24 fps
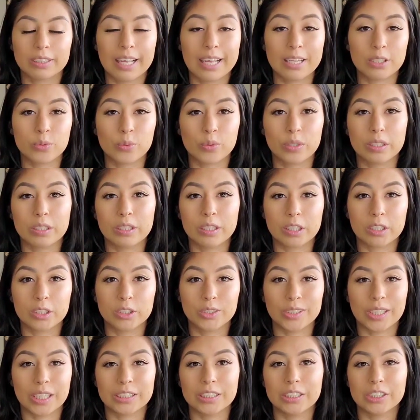that's when the
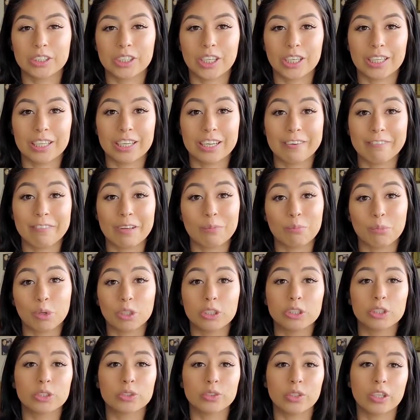contractions started even
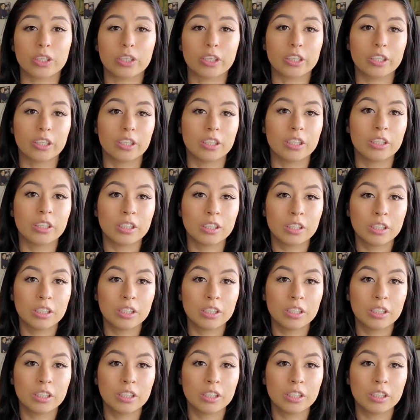more stronger,